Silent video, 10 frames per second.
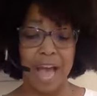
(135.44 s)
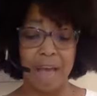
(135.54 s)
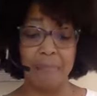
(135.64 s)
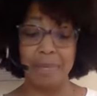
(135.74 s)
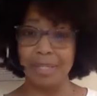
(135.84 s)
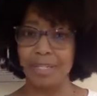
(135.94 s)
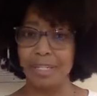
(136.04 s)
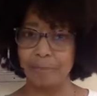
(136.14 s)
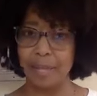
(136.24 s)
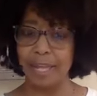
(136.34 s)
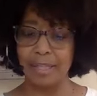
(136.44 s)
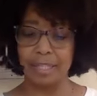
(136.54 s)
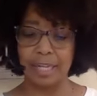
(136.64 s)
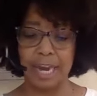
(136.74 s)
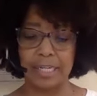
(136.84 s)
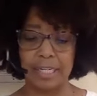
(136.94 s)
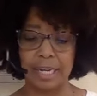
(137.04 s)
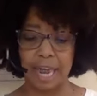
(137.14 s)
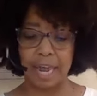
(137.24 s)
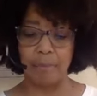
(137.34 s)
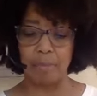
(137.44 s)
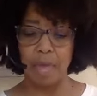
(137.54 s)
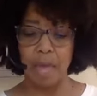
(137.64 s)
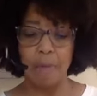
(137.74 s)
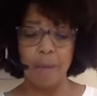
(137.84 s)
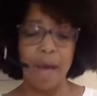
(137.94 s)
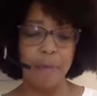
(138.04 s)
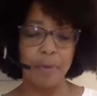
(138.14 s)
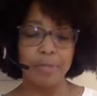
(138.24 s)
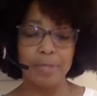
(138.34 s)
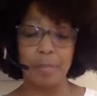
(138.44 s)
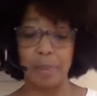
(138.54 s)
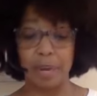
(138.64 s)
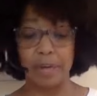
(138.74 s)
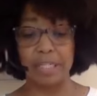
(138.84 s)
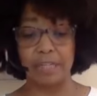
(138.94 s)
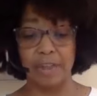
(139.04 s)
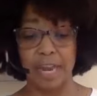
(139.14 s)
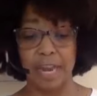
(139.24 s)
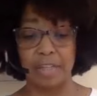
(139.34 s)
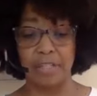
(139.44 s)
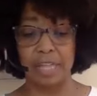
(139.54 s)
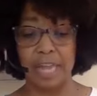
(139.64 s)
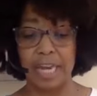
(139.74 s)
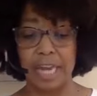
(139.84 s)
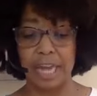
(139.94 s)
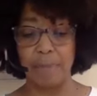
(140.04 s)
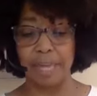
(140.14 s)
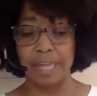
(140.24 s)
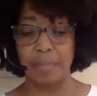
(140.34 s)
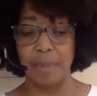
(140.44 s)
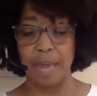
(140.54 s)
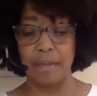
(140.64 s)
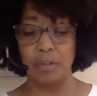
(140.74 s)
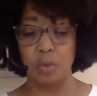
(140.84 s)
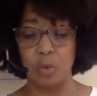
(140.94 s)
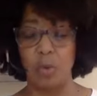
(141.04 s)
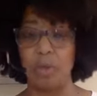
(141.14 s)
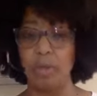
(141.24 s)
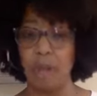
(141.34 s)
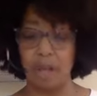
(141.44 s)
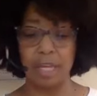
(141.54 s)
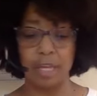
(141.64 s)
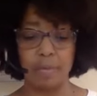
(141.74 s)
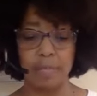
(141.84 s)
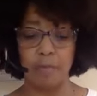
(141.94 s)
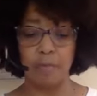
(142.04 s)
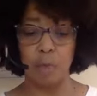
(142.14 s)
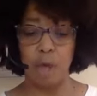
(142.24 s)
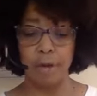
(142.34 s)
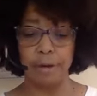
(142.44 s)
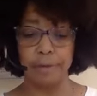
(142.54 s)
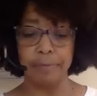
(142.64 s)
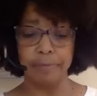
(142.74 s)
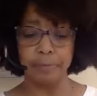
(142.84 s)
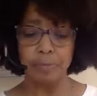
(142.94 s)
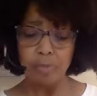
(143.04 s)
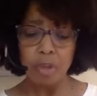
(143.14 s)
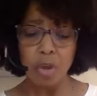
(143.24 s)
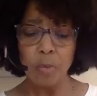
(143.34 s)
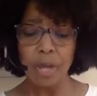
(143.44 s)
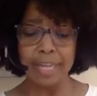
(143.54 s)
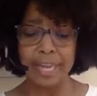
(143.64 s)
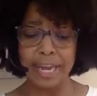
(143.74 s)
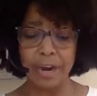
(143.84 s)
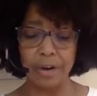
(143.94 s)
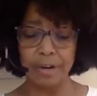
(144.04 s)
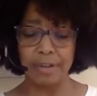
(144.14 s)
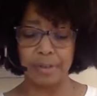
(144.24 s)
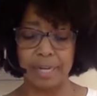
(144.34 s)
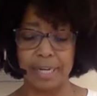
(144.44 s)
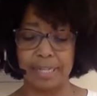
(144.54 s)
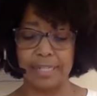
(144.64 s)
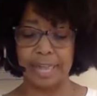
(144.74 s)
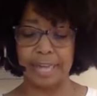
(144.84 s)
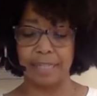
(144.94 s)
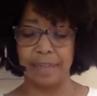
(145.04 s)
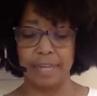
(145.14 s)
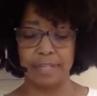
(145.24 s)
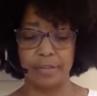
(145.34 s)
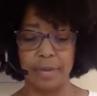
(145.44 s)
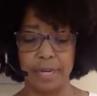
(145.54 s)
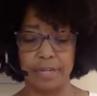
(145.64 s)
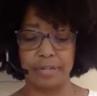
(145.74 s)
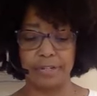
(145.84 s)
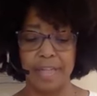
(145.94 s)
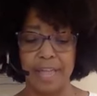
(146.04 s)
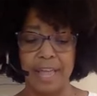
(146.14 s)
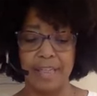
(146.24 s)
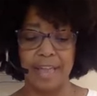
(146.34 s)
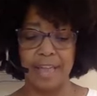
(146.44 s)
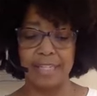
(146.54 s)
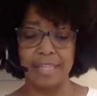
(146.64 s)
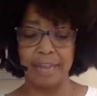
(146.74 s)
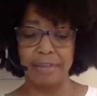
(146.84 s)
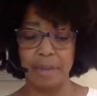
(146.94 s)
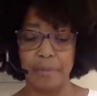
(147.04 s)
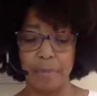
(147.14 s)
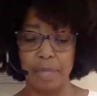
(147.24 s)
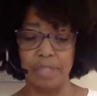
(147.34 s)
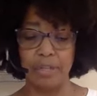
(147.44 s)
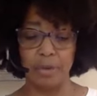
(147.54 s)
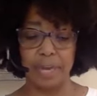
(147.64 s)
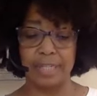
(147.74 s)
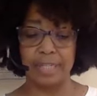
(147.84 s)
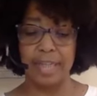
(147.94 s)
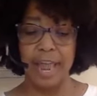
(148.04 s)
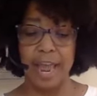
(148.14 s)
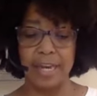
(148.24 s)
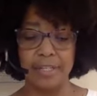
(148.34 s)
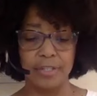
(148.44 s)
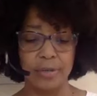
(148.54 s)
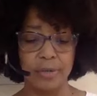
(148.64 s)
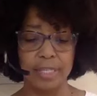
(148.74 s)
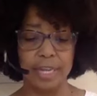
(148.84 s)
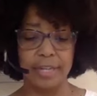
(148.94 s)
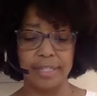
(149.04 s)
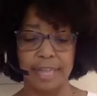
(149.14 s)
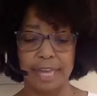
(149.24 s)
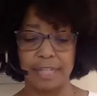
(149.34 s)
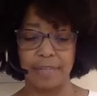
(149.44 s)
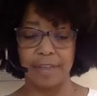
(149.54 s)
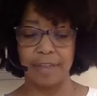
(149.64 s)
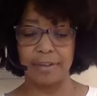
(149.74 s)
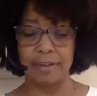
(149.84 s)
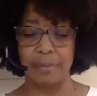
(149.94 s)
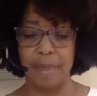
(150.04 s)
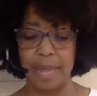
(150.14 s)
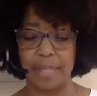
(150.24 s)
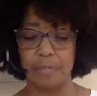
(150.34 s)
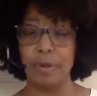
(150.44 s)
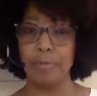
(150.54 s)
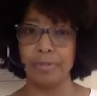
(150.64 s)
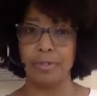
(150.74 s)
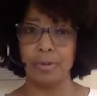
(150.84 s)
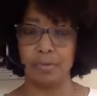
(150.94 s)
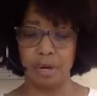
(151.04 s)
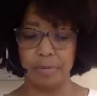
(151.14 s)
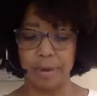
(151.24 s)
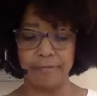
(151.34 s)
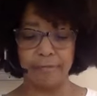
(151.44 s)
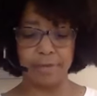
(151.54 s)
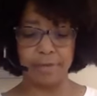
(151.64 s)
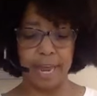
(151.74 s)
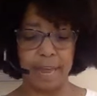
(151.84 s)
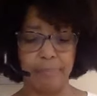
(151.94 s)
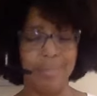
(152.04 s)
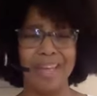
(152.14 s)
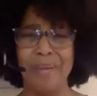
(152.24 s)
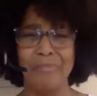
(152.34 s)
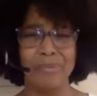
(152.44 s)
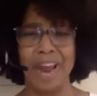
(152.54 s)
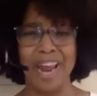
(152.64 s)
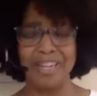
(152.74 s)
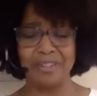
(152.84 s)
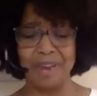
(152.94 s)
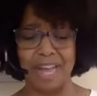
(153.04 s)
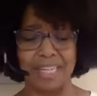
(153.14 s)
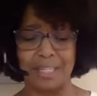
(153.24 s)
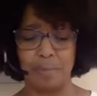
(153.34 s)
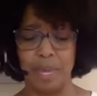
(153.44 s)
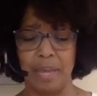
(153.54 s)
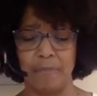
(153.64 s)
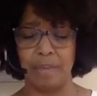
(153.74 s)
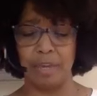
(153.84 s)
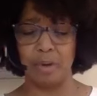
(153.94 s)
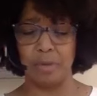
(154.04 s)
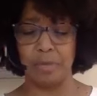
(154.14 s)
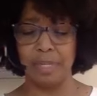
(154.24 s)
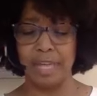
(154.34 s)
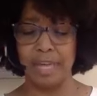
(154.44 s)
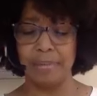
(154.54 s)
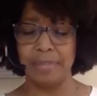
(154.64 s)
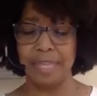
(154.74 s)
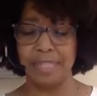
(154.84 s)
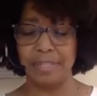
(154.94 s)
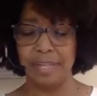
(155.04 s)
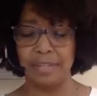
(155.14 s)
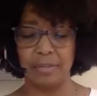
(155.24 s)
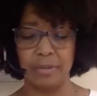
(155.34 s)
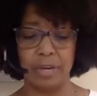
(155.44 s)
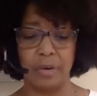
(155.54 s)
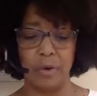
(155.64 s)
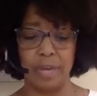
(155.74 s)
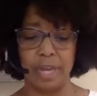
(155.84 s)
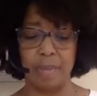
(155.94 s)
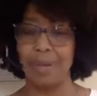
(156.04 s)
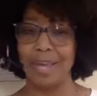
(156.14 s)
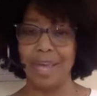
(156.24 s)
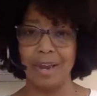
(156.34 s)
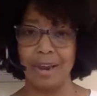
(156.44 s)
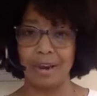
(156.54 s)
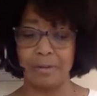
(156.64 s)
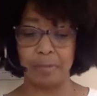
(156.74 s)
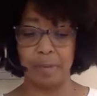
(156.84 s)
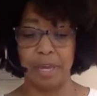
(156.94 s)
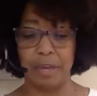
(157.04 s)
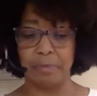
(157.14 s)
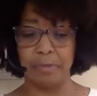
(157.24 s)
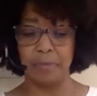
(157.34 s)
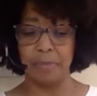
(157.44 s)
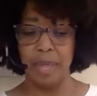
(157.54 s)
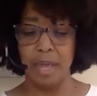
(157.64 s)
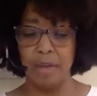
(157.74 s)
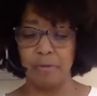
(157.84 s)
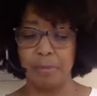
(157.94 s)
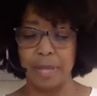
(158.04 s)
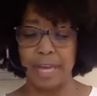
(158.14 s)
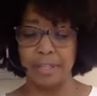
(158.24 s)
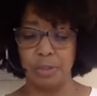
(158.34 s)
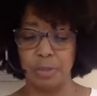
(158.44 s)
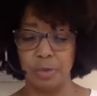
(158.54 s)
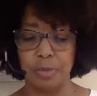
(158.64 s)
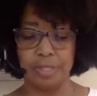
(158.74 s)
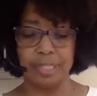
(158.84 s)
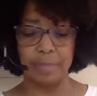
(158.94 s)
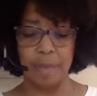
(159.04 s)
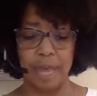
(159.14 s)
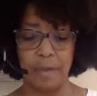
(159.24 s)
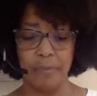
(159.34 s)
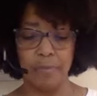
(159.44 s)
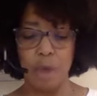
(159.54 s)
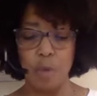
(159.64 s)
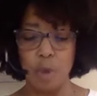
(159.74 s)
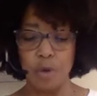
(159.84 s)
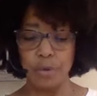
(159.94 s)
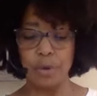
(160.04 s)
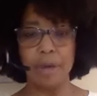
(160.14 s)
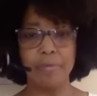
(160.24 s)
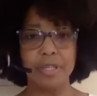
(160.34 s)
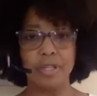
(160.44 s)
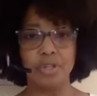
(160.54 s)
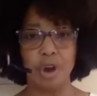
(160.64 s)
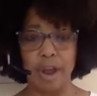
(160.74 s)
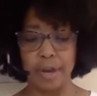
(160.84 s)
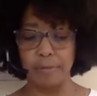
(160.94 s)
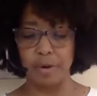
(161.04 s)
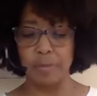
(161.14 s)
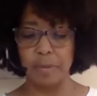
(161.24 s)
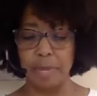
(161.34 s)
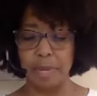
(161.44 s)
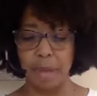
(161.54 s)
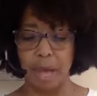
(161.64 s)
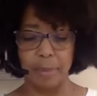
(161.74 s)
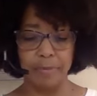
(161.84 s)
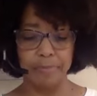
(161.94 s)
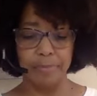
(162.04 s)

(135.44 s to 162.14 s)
I must explain the change in name. Papa was embarrassed financially and he placed me at a school, calling himself Walker, while he earned the money to satisfy his creditors, that saved him much annoyance, and as soon as he could satisfy their demands, we resumed our rightful name. Pray do not speak of it, Aurelia. Such things are annoying, but cannot always be helped, replied Jewel with a smile. Won't you come to the drawing room and meet mamma?